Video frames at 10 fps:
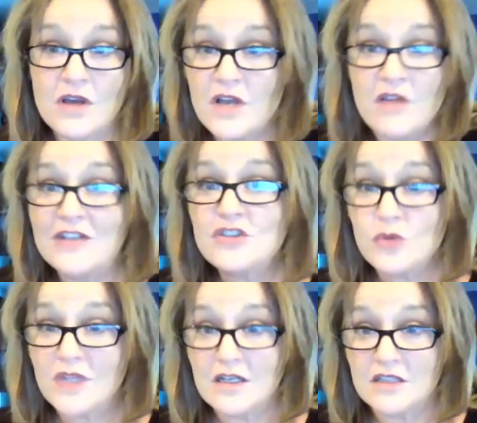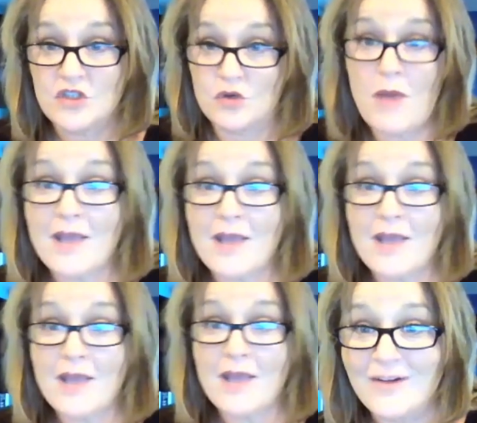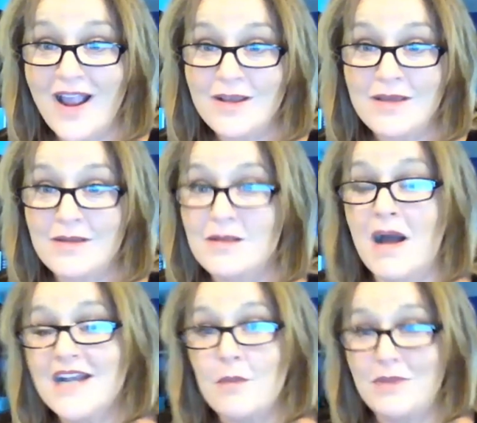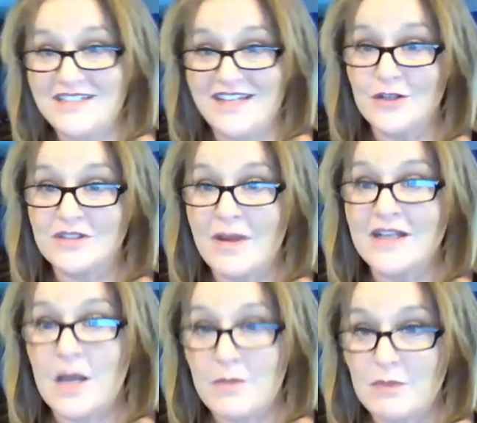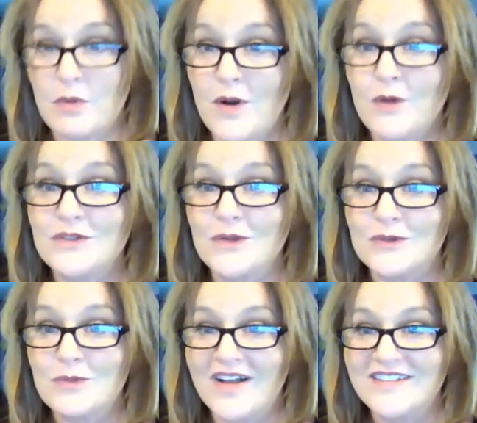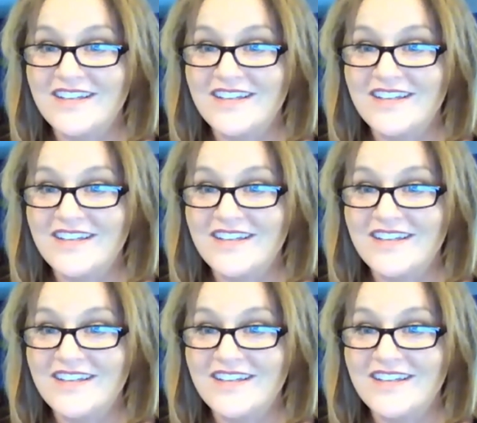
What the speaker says: eventually to pipeline, right? It might not be deals, it might not be proposals, but